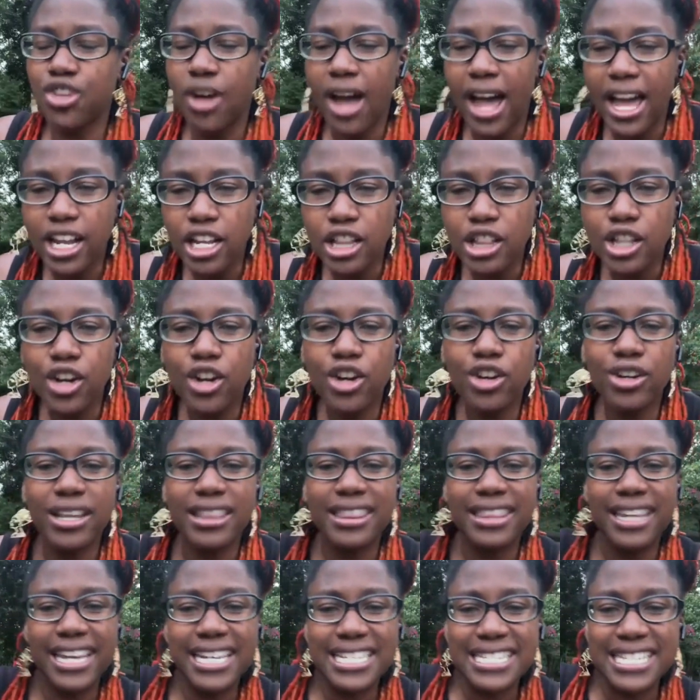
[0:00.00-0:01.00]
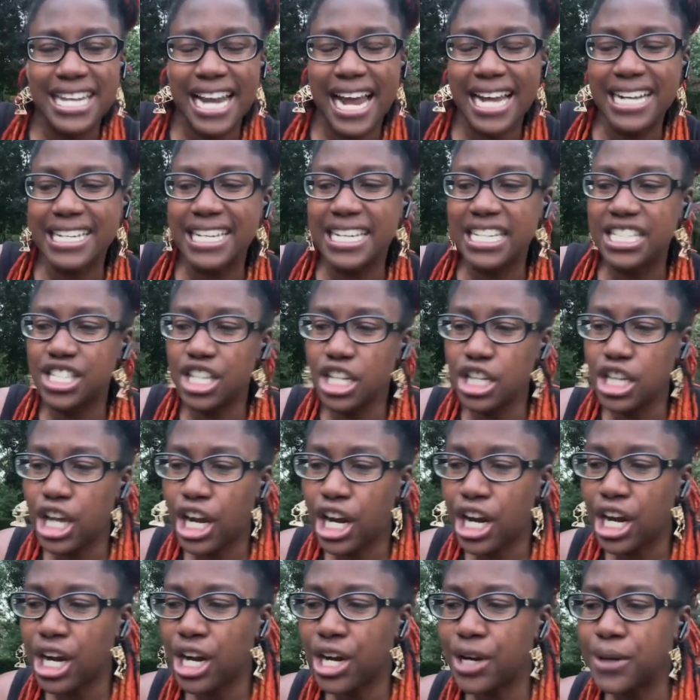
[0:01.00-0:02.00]
try to learn the things that I need to
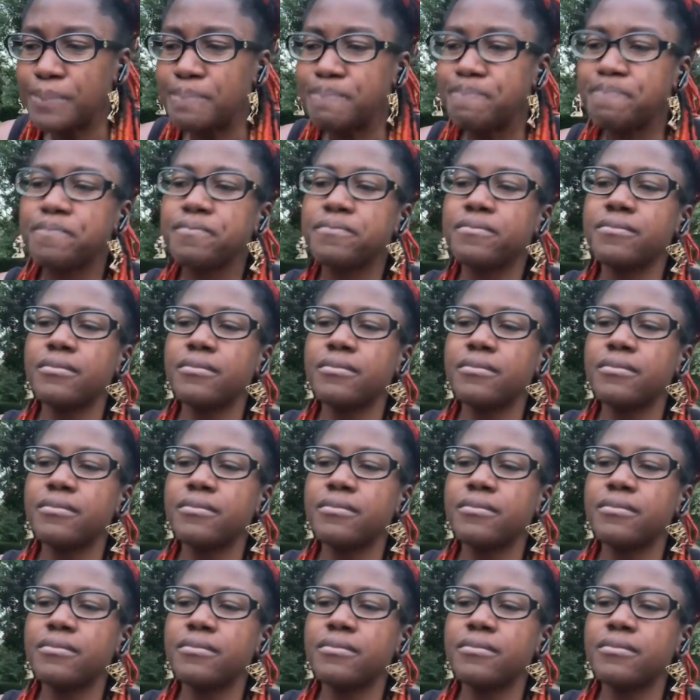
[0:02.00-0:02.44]
learn.